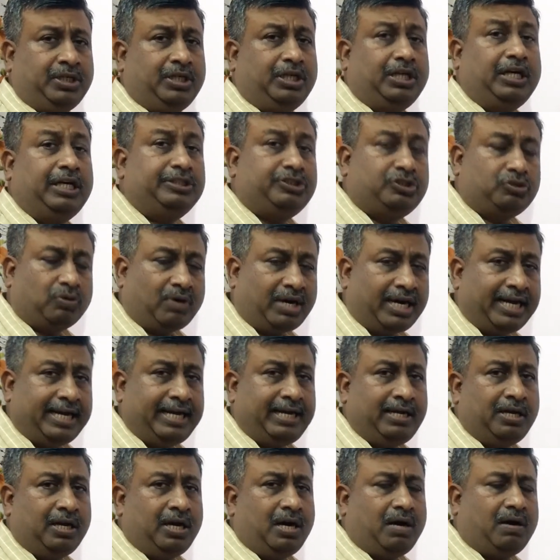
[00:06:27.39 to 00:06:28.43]
a
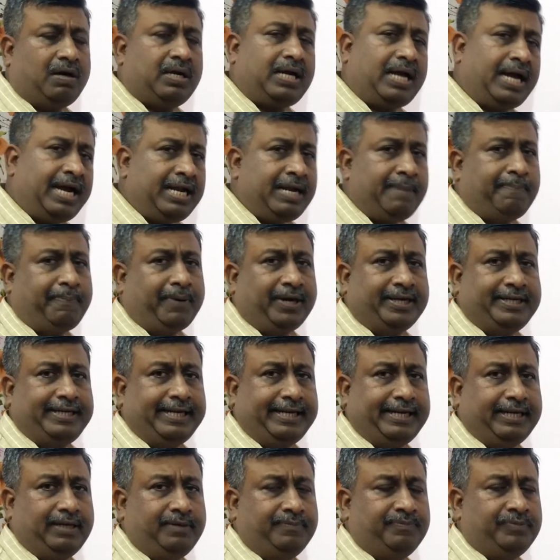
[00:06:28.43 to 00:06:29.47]
soil or any
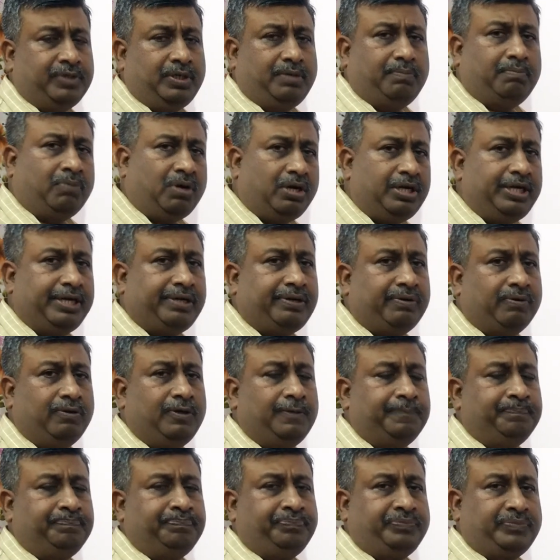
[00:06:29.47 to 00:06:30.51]
particle molecule